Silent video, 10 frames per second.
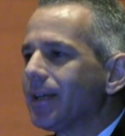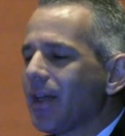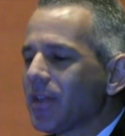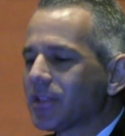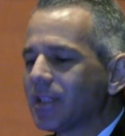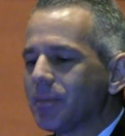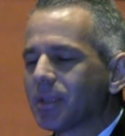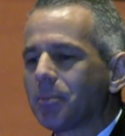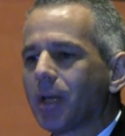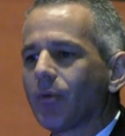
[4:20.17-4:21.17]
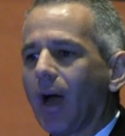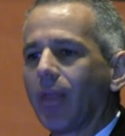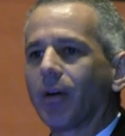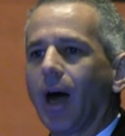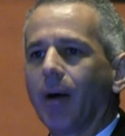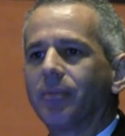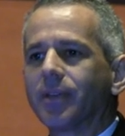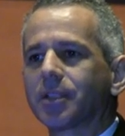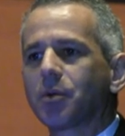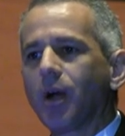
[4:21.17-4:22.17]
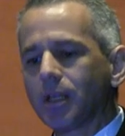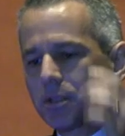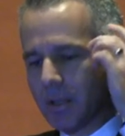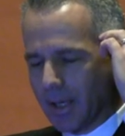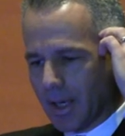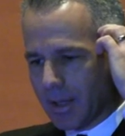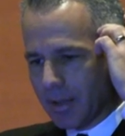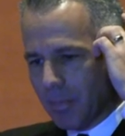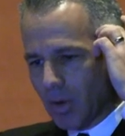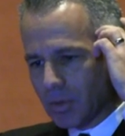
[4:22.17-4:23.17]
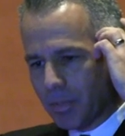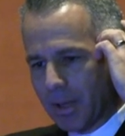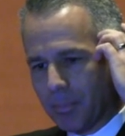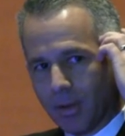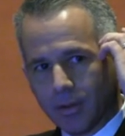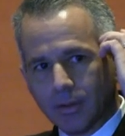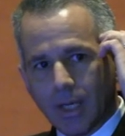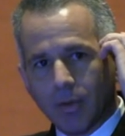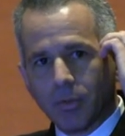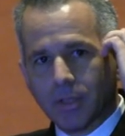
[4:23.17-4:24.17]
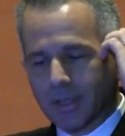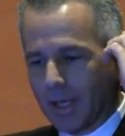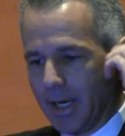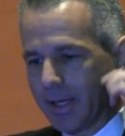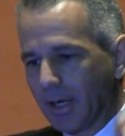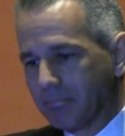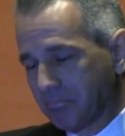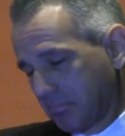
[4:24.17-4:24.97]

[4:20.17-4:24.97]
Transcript: Now, this seems to be a rather obvious question, and I think most people would say,